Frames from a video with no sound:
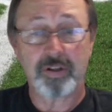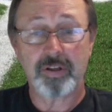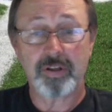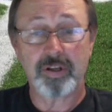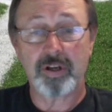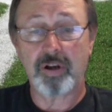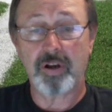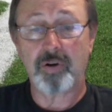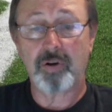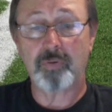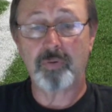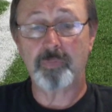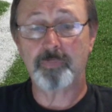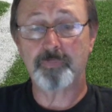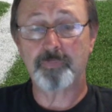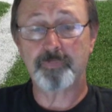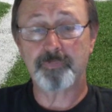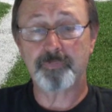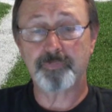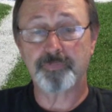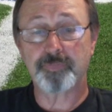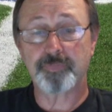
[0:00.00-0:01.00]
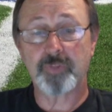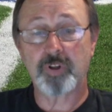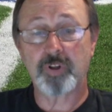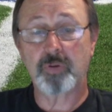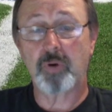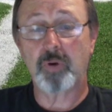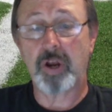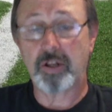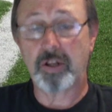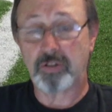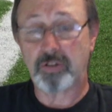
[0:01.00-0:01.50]
You know,
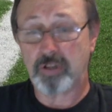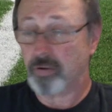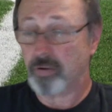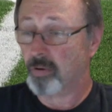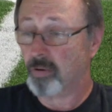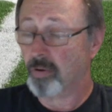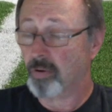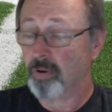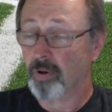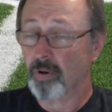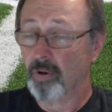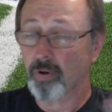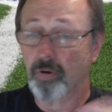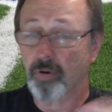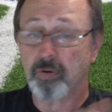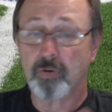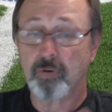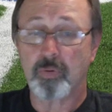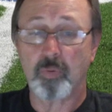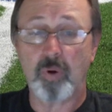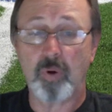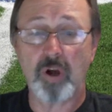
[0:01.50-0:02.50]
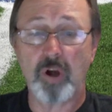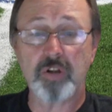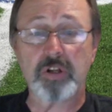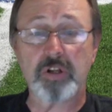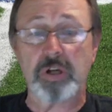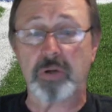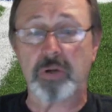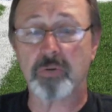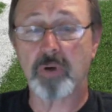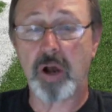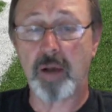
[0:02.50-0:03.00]
granted,
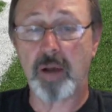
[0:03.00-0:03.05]
Wan'Dale